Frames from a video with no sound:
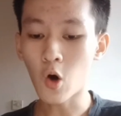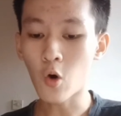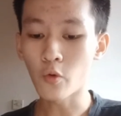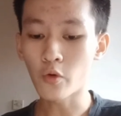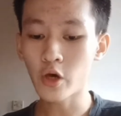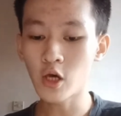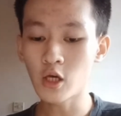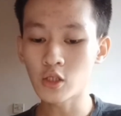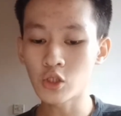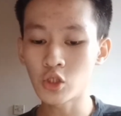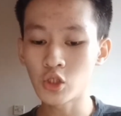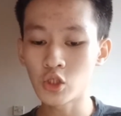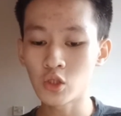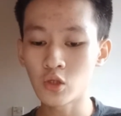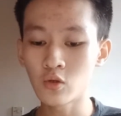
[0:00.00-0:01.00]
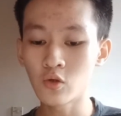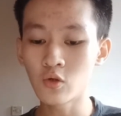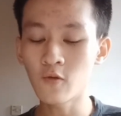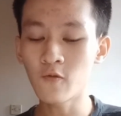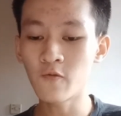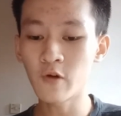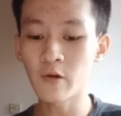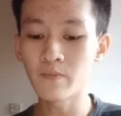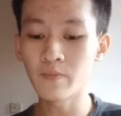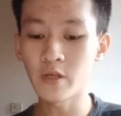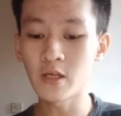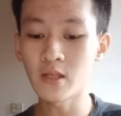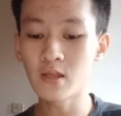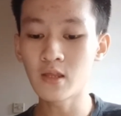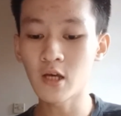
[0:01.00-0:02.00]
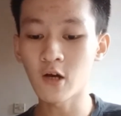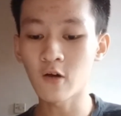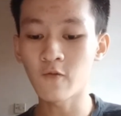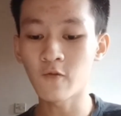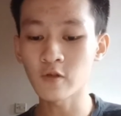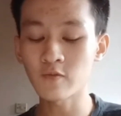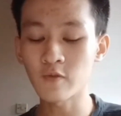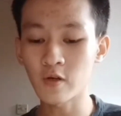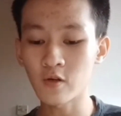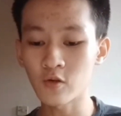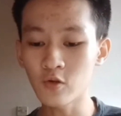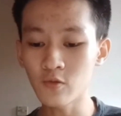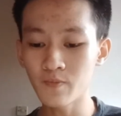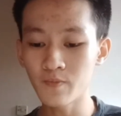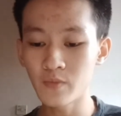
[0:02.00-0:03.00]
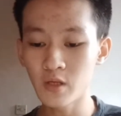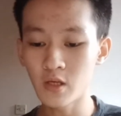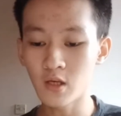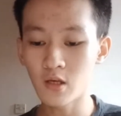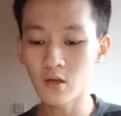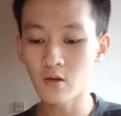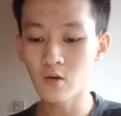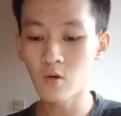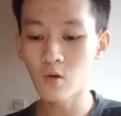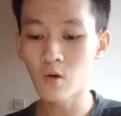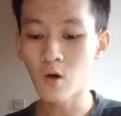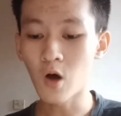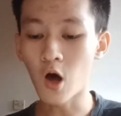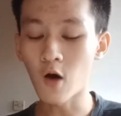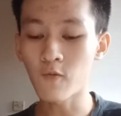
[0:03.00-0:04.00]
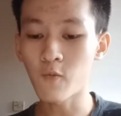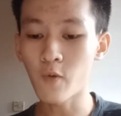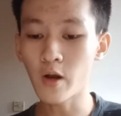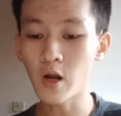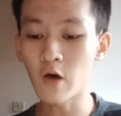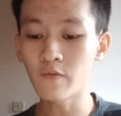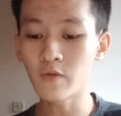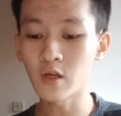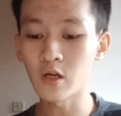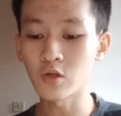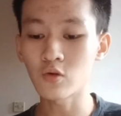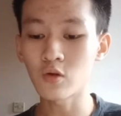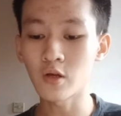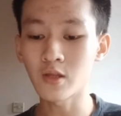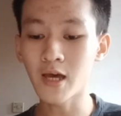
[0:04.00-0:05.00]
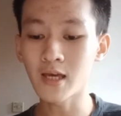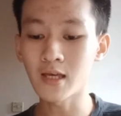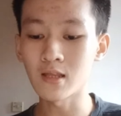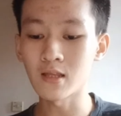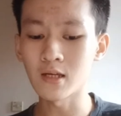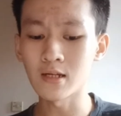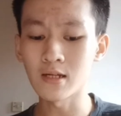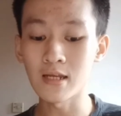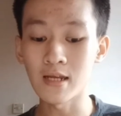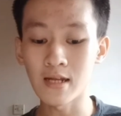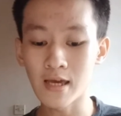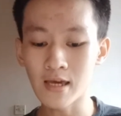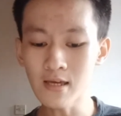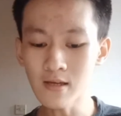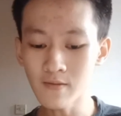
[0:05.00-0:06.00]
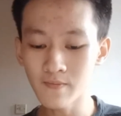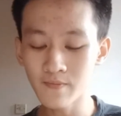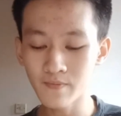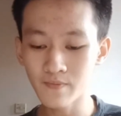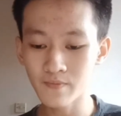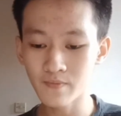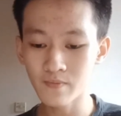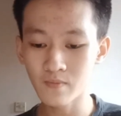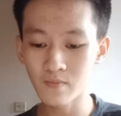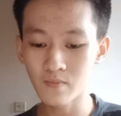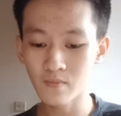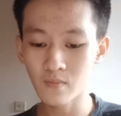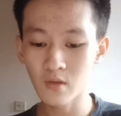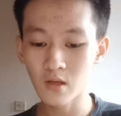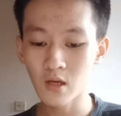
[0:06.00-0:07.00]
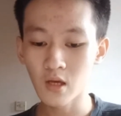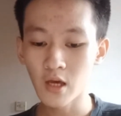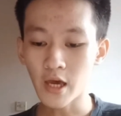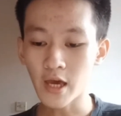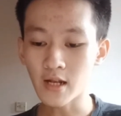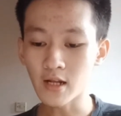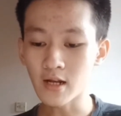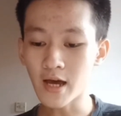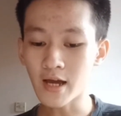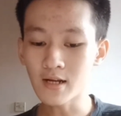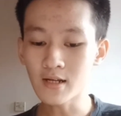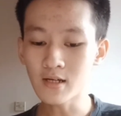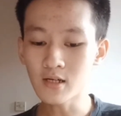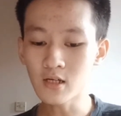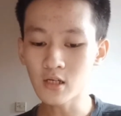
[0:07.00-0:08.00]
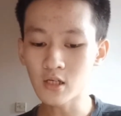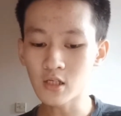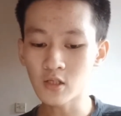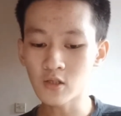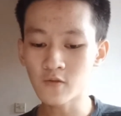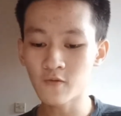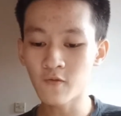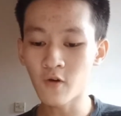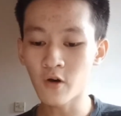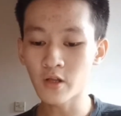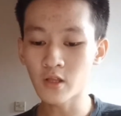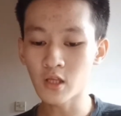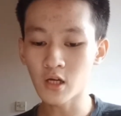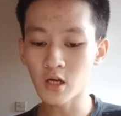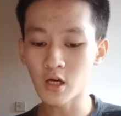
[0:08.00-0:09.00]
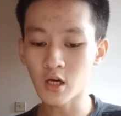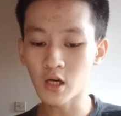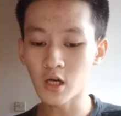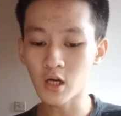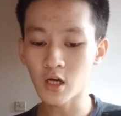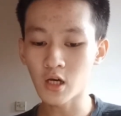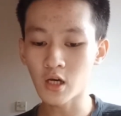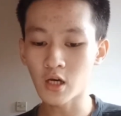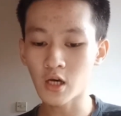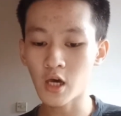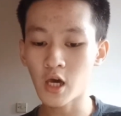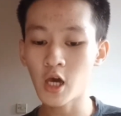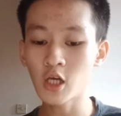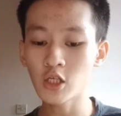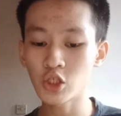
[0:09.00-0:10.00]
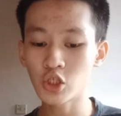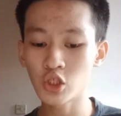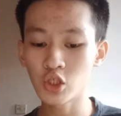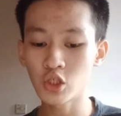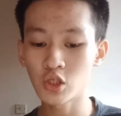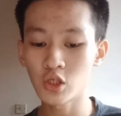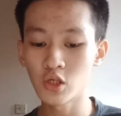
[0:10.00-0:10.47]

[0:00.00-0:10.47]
OH group from in the phosphate group of one of the nucleotide in the DNA, and another is for the H